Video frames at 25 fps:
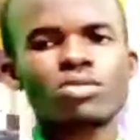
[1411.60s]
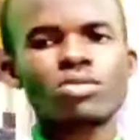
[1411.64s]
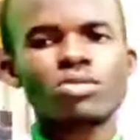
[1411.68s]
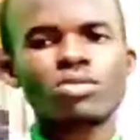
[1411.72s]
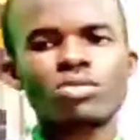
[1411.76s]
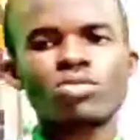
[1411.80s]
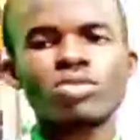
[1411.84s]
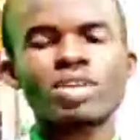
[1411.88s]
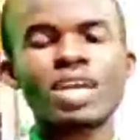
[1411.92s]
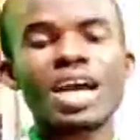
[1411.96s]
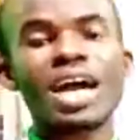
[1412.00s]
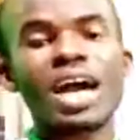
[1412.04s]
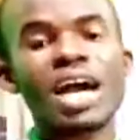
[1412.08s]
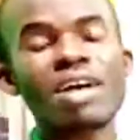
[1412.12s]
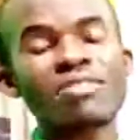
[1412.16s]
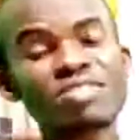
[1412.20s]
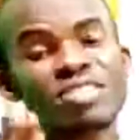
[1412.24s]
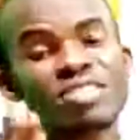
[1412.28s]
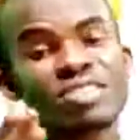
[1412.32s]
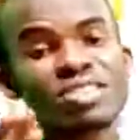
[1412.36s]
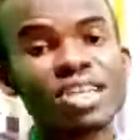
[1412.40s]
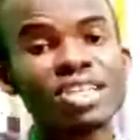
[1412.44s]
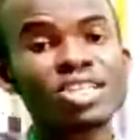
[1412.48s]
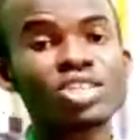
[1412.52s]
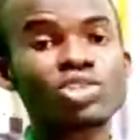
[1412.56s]
You can have
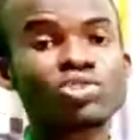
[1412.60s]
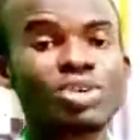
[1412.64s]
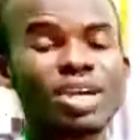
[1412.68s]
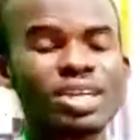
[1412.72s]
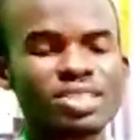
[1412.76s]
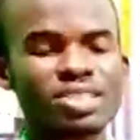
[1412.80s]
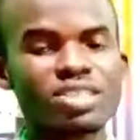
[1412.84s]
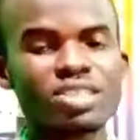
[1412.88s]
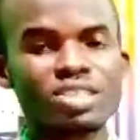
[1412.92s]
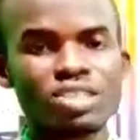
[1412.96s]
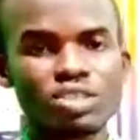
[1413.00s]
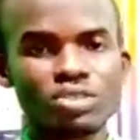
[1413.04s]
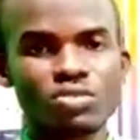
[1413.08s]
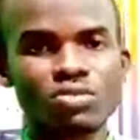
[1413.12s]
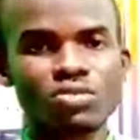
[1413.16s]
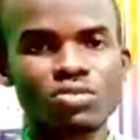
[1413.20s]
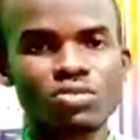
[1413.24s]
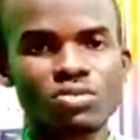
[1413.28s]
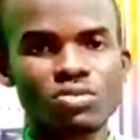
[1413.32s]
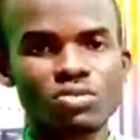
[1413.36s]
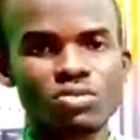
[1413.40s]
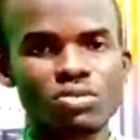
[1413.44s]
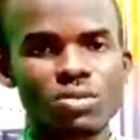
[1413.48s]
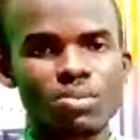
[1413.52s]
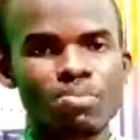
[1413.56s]
Jesus Christ in you
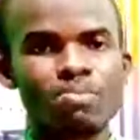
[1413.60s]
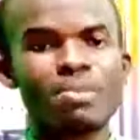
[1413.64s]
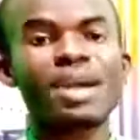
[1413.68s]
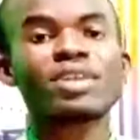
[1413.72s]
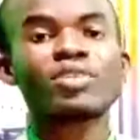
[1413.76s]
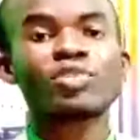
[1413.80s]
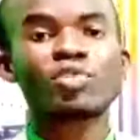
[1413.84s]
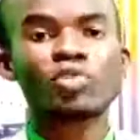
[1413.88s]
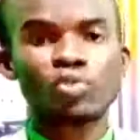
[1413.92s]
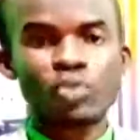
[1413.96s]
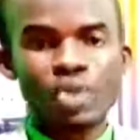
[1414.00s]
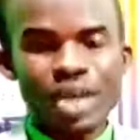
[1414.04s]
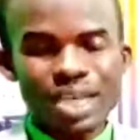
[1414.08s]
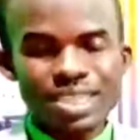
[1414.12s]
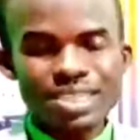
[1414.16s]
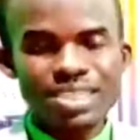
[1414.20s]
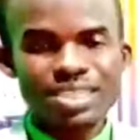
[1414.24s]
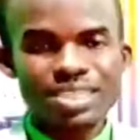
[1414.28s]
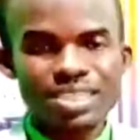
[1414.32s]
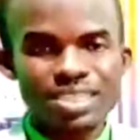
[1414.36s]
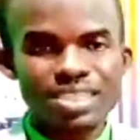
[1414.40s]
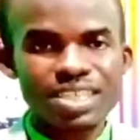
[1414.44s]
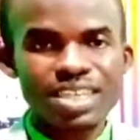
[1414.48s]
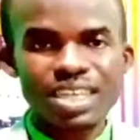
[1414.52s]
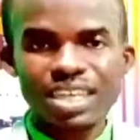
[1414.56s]
by
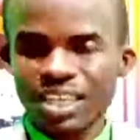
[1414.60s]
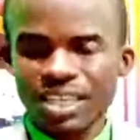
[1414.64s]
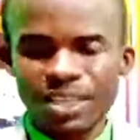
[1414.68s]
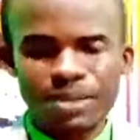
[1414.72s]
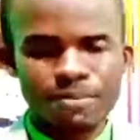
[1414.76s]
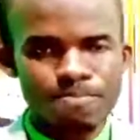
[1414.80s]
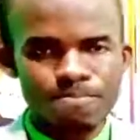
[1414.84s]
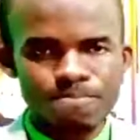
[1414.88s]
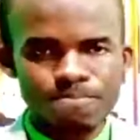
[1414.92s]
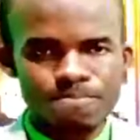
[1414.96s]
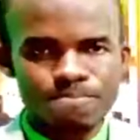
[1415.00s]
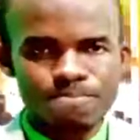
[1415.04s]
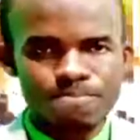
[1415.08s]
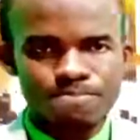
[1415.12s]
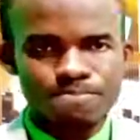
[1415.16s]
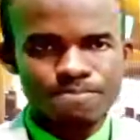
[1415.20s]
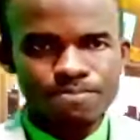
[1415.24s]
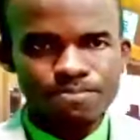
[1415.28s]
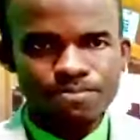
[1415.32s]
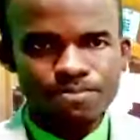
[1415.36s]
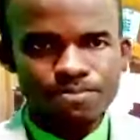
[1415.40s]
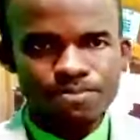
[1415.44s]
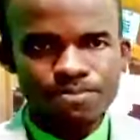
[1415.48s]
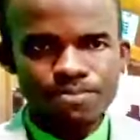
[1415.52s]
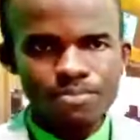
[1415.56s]
trusting in Him,
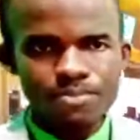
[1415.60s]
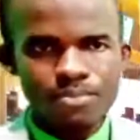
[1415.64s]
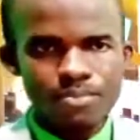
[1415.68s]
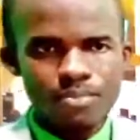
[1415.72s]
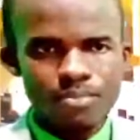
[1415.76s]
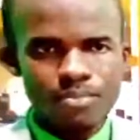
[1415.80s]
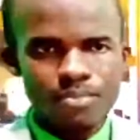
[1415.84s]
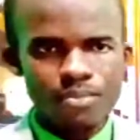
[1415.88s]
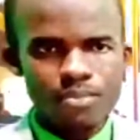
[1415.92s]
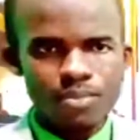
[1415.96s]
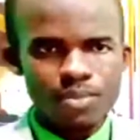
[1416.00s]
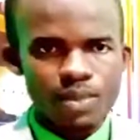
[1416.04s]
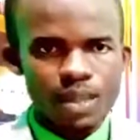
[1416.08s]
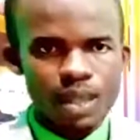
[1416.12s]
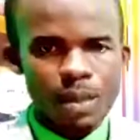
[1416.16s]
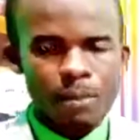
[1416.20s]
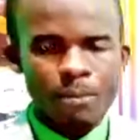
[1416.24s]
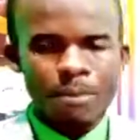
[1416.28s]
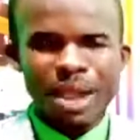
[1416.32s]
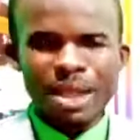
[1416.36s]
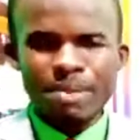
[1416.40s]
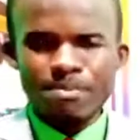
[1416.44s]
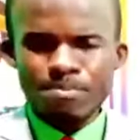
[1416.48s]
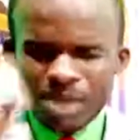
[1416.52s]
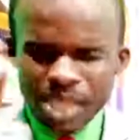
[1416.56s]

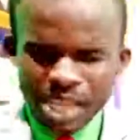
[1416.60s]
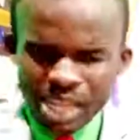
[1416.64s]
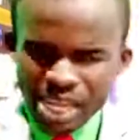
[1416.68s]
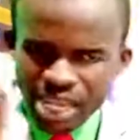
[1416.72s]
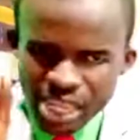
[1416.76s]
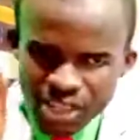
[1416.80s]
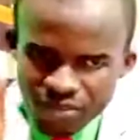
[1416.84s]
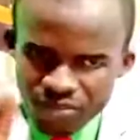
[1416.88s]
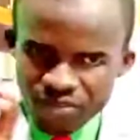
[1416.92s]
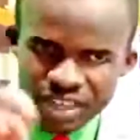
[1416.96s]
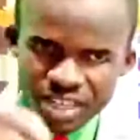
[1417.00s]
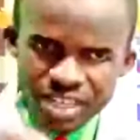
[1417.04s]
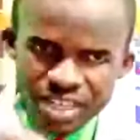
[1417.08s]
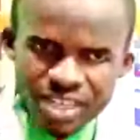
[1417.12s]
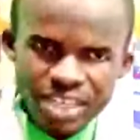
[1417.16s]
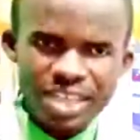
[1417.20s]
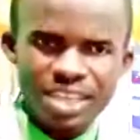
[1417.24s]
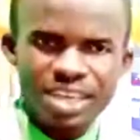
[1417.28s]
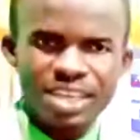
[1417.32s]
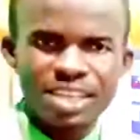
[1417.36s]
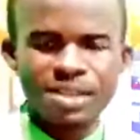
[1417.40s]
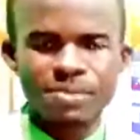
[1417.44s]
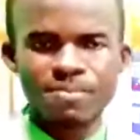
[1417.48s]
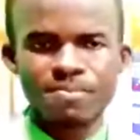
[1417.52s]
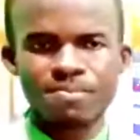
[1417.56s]
by believing
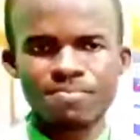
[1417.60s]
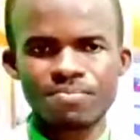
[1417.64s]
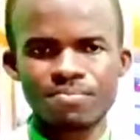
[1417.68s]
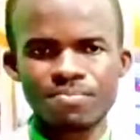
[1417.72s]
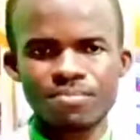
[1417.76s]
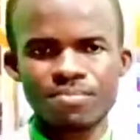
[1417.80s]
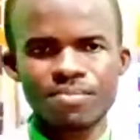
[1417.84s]
in Him.